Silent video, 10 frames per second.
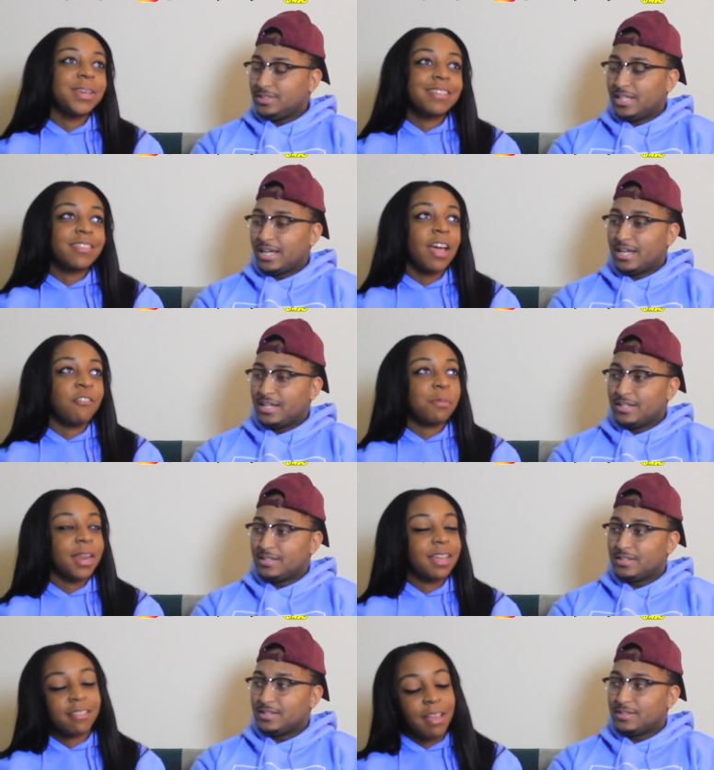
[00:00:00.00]
Speaker 1: me. Yeah. So
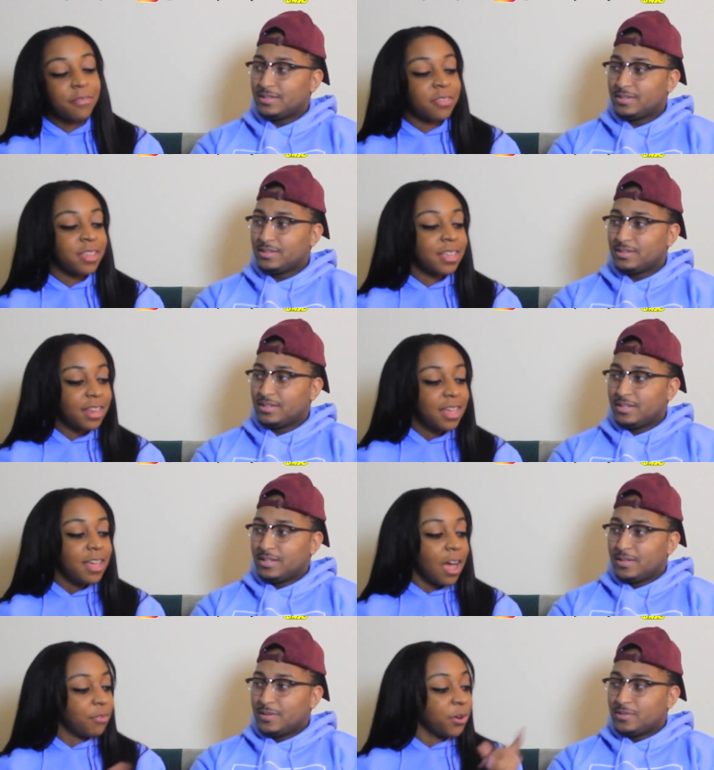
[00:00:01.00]
everybody, because I've seen
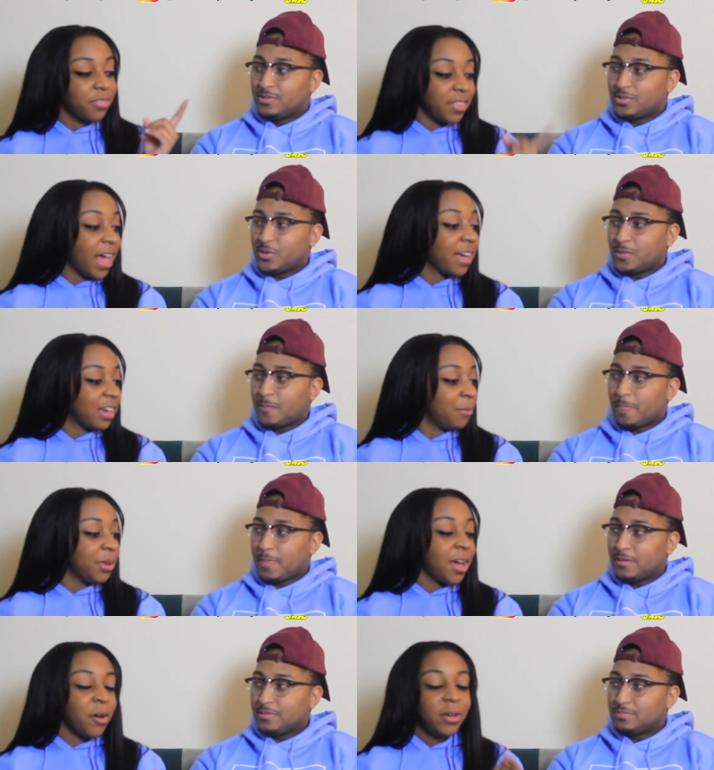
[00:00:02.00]
I've heard that
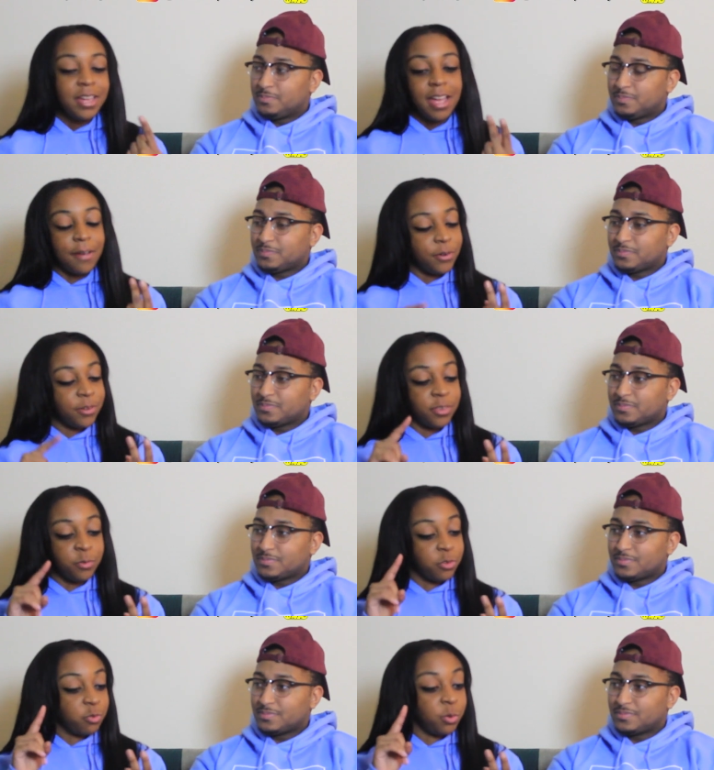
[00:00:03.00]
coming out. I've heard there
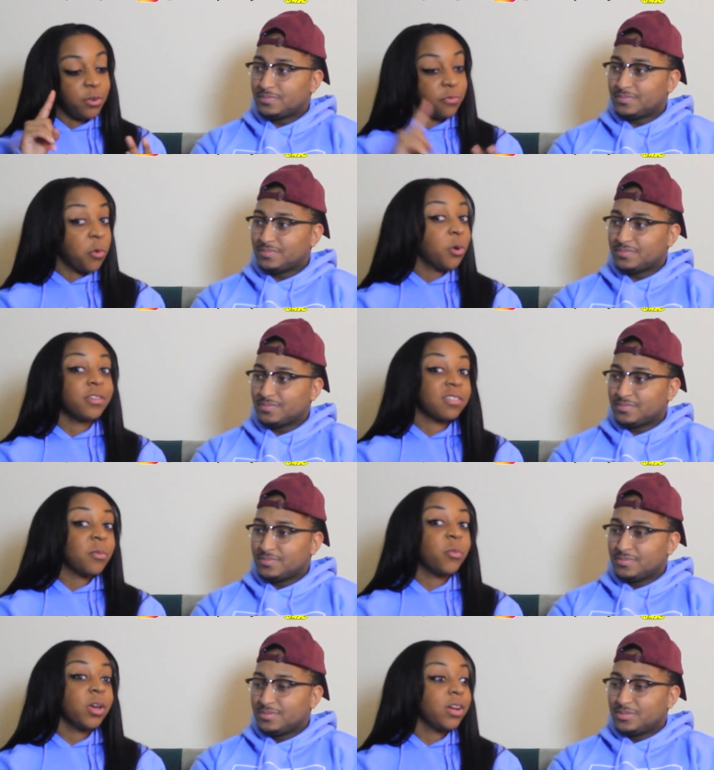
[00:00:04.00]
was 24
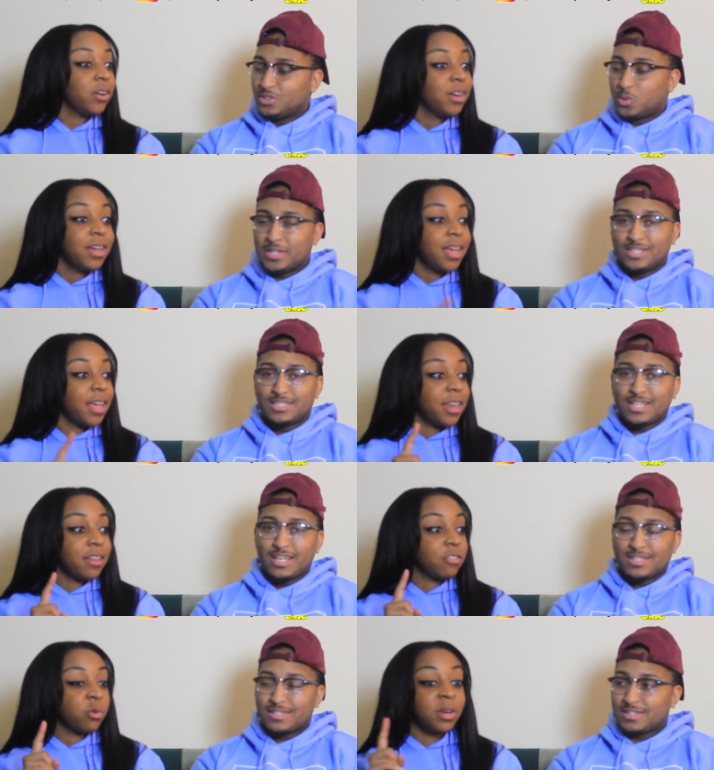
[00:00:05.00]
somewhere,
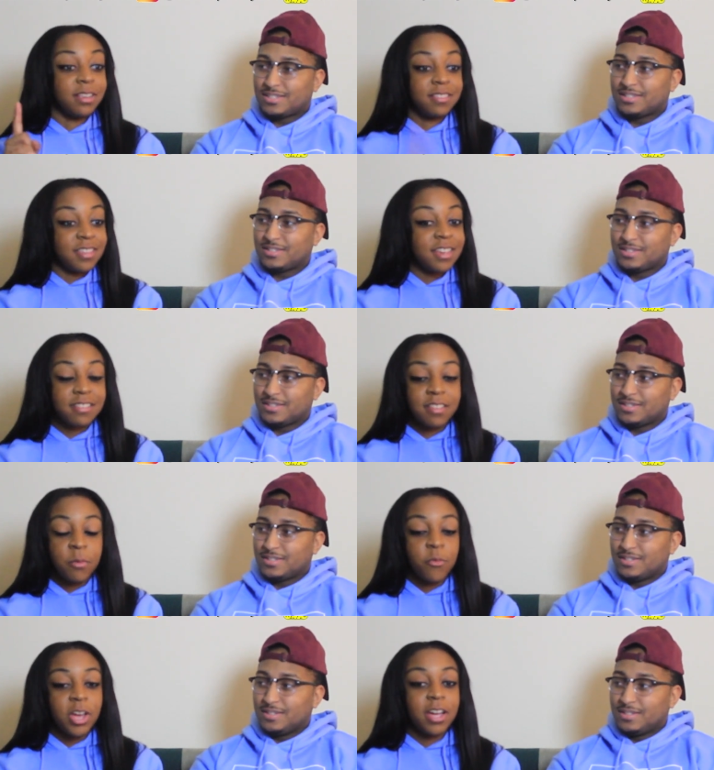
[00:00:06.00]
26, 26
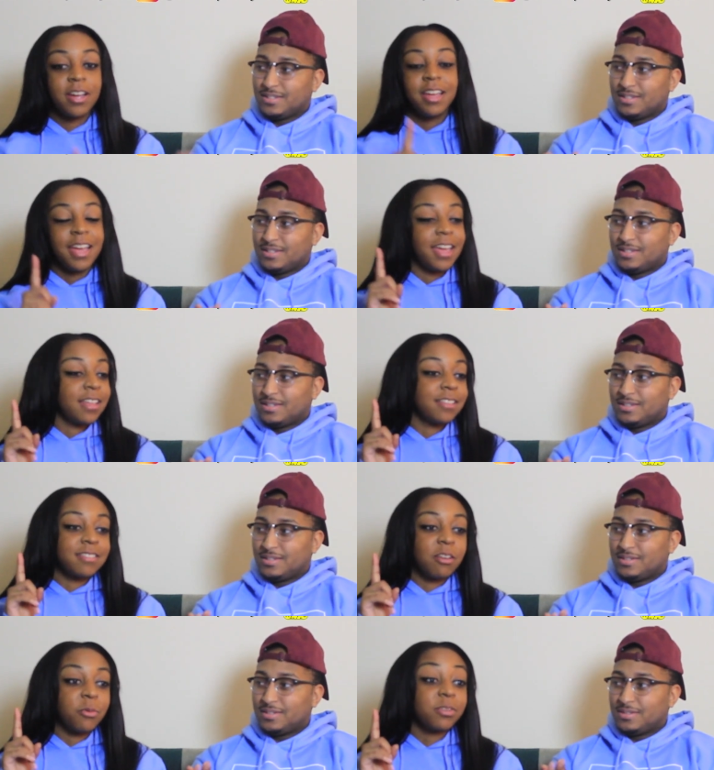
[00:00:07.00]
somewhere, and
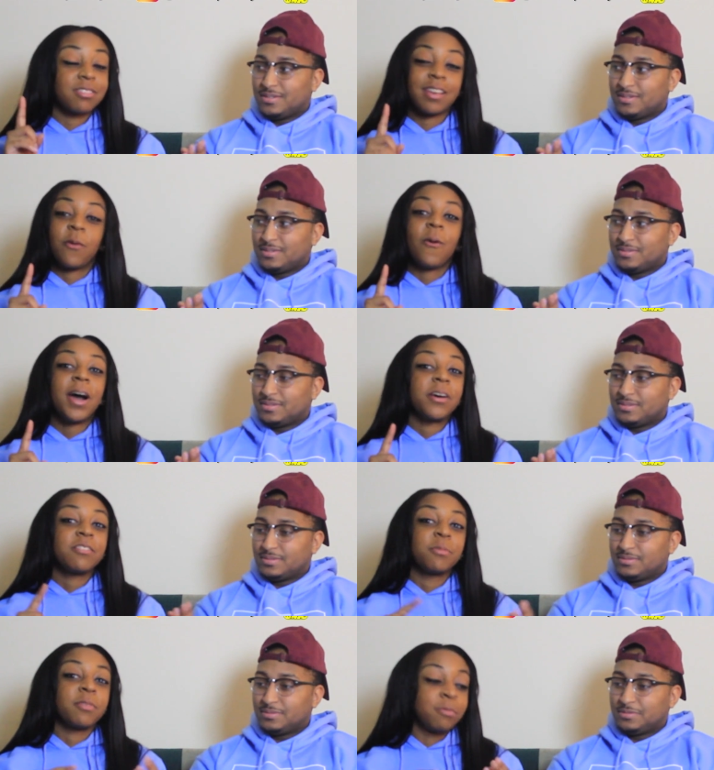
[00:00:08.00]
so we're just like, wow,
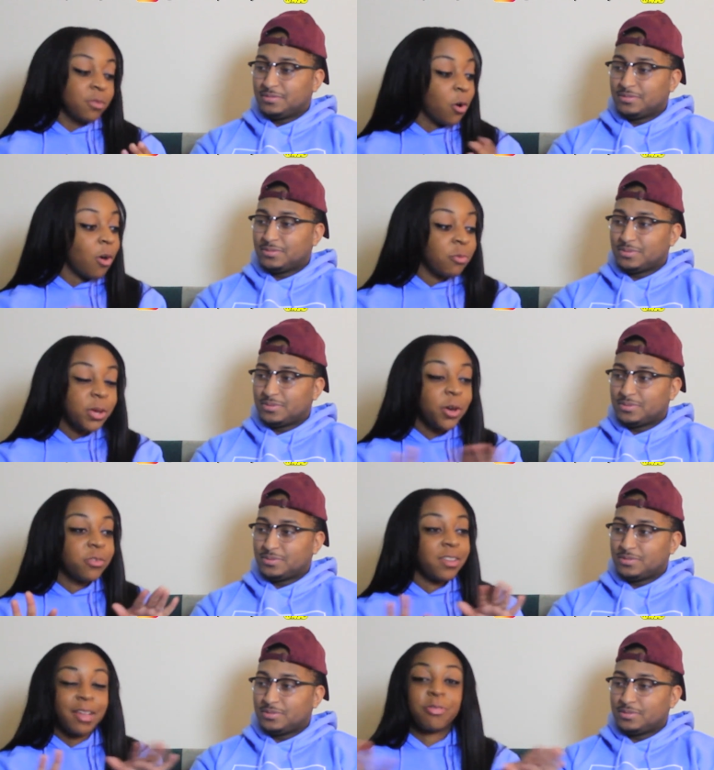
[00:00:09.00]
this was go all the way
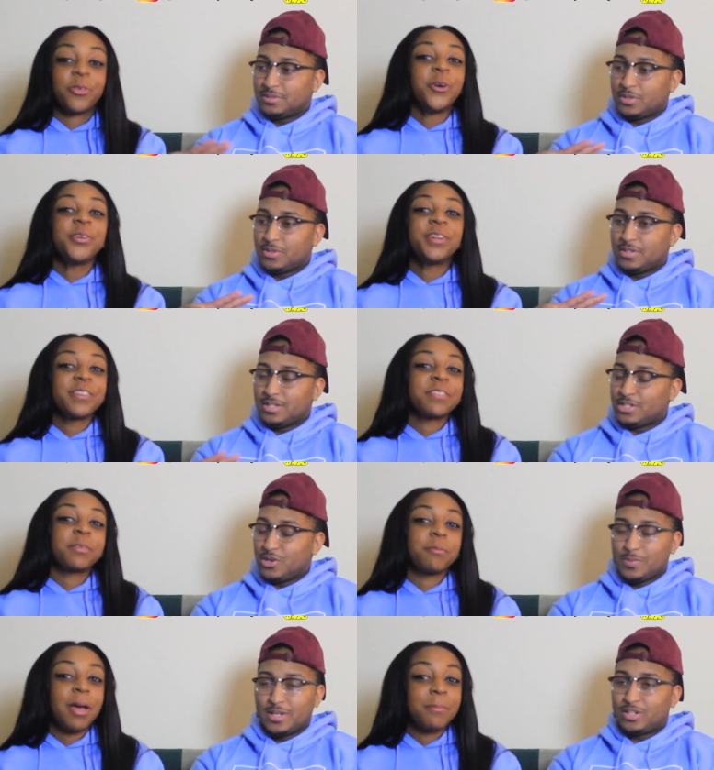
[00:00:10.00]
go to like 30 or it's
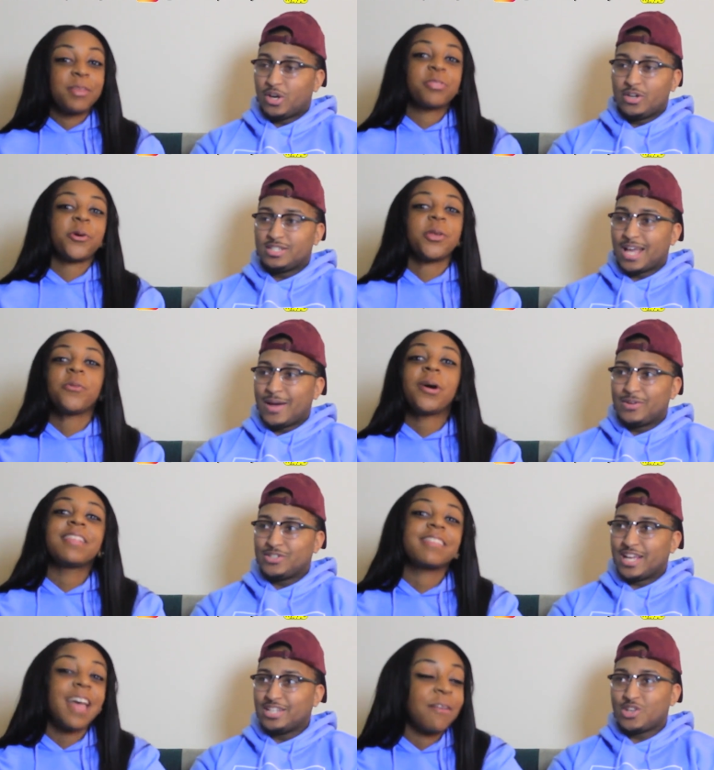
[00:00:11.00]
something. It's gonna be 30
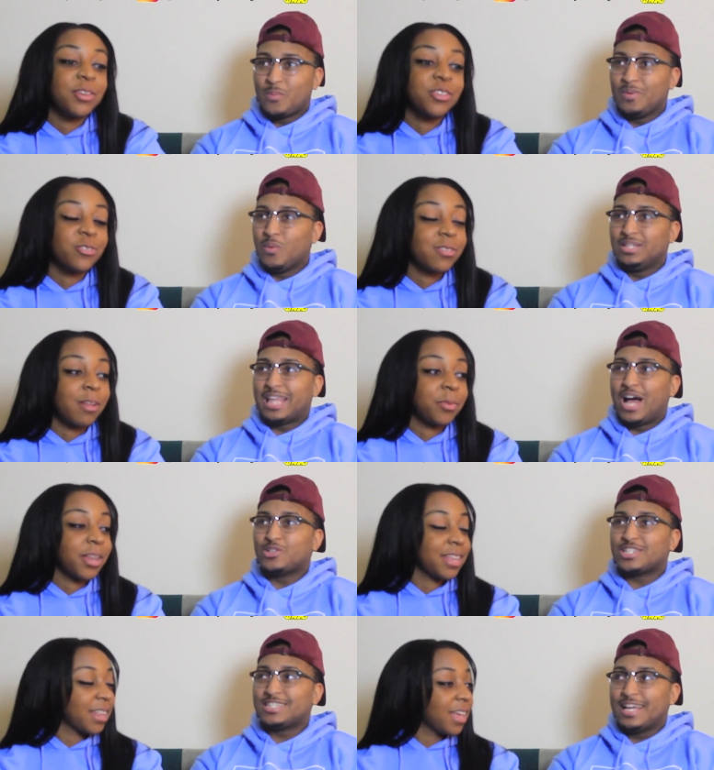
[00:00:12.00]
savage. That's gonna be
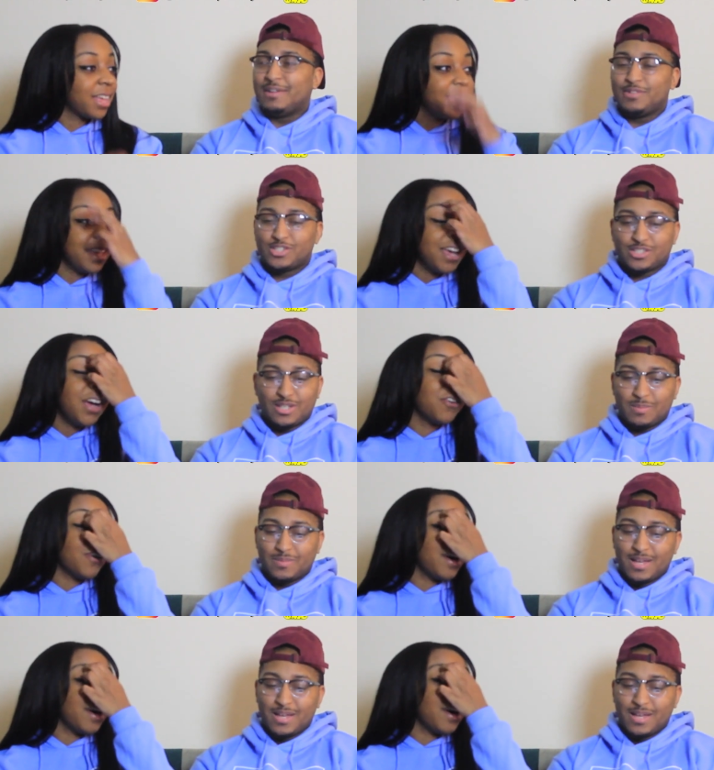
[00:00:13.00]
1,000
Speaker 2: like savage or something.